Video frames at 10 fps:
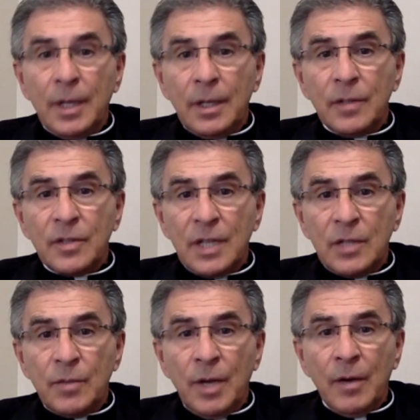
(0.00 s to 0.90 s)
In this
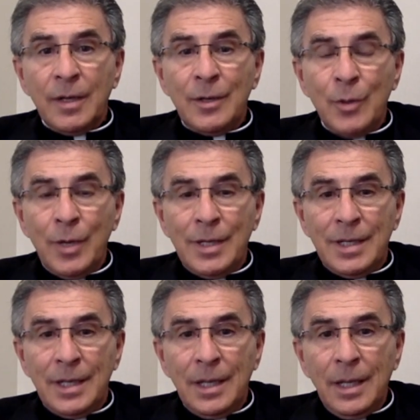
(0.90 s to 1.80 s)
sense, we are
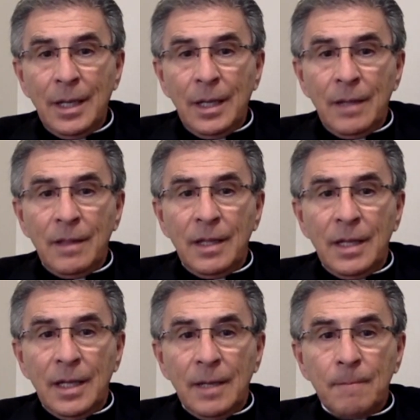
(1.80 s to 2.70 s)
anointing
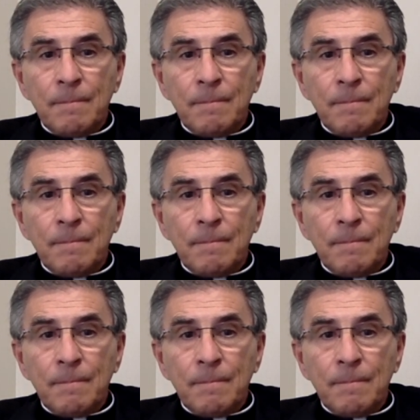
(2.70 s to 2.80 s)
the, uh,